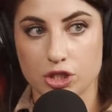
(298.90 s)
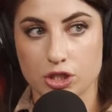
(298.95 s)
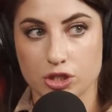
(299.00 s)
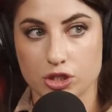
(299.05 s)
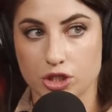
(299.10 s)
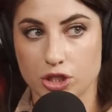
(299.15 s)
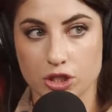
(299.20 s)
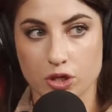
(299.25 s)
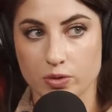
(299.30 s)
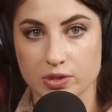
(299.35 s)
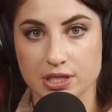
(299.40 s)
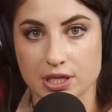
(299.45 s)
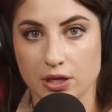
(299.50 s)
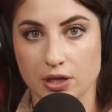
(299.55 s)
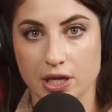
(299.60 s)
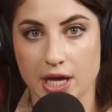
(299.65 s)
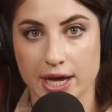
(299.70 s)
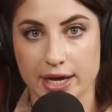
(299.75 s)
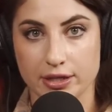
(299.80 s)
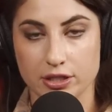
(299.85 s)
She didn't know a single
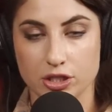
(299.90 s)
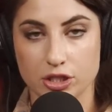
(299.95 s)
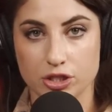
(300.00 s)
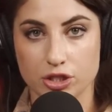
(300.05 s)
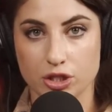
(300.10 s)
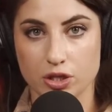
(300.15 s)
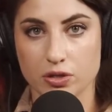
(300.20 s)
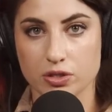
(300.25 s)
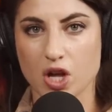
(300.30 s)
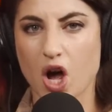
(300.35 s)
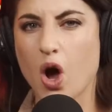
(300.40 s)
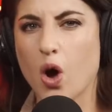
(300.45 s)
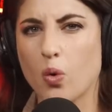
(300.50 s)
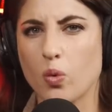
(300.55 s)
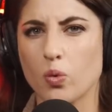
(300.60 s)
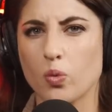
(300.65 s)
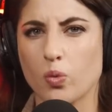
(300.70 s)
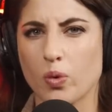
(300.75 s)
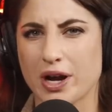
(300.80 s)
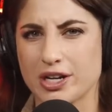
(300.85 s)
line. She goes,
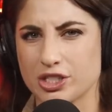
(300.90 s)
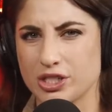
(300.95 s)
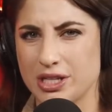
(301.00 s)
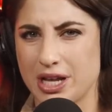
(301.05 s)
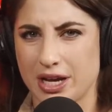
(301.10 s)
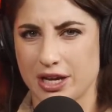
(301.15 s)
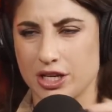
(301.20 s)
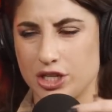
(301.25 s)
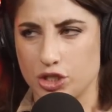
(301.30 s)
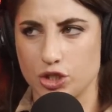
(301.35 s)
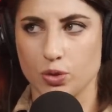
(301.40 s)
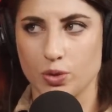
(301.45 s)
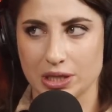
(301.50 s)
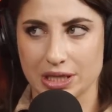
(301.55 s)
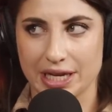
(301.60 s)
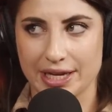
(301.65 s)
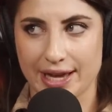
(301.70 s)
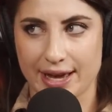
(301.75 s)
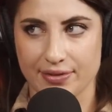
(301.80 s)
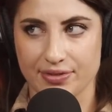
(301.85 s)
oh, we're actually not going to do it
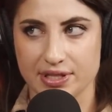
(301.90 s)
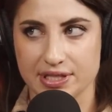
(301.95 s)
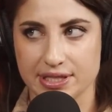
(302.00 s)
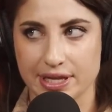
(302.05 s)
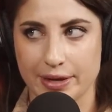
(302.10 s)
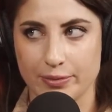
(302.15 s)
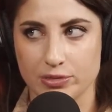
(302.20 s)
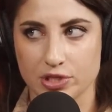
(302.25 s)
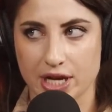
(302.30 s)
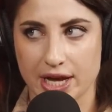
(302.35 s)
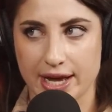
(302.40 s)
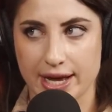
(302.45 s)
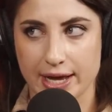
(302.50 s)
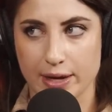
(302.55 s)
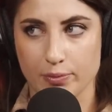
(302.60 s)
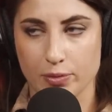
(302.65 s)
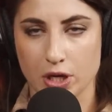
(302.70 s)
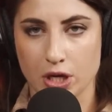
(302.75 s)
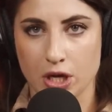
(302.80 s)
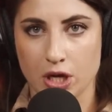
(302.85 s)
like at the same
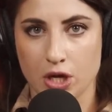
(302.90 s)
time.